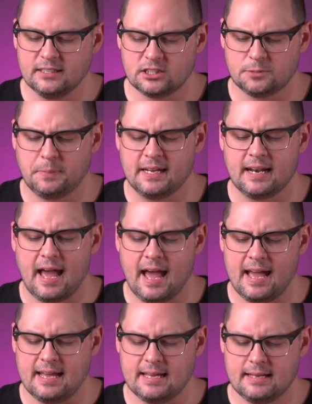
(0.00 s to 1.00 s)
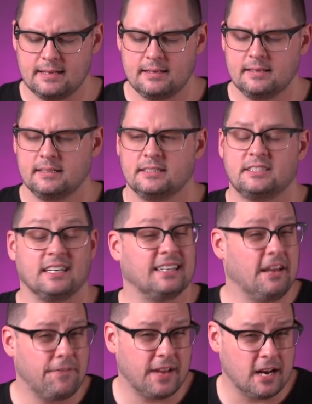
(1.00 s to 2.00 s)
spent a
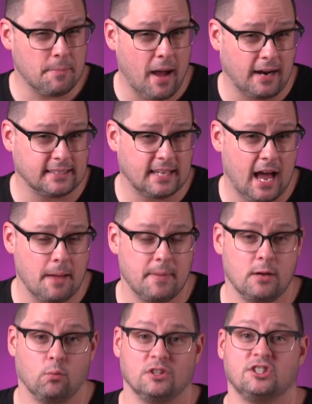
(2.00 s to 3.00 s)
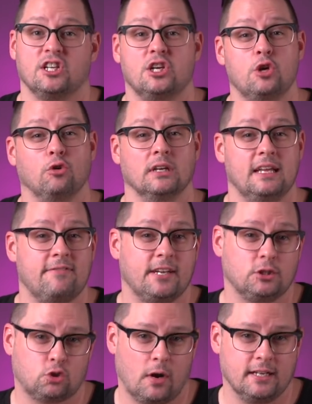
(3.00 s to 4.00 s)
significant amount of time in was the New
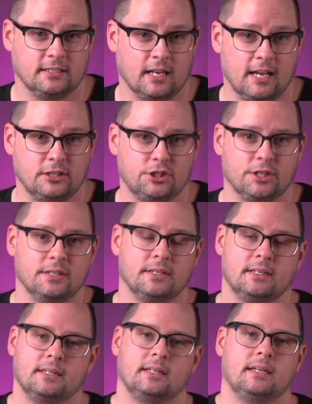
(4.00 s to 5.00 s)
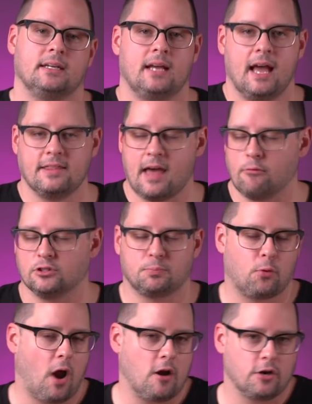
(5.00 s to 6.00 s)
Living Translation, and that was
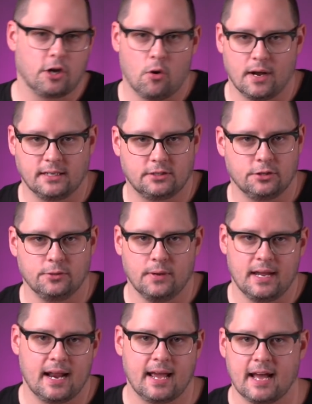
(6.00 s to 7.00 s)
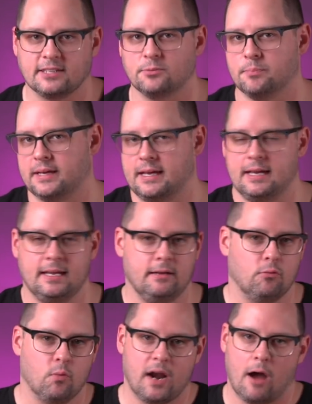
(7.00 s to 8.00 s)
prior to going to
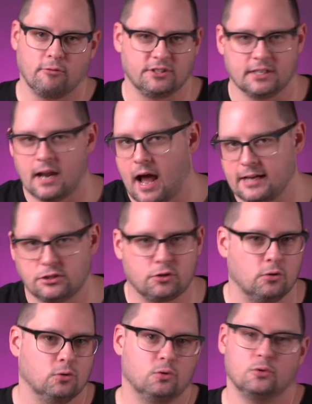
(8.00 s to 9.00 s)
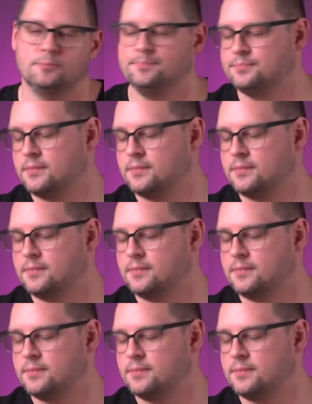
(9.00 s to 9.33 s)
NASB when I was in high school.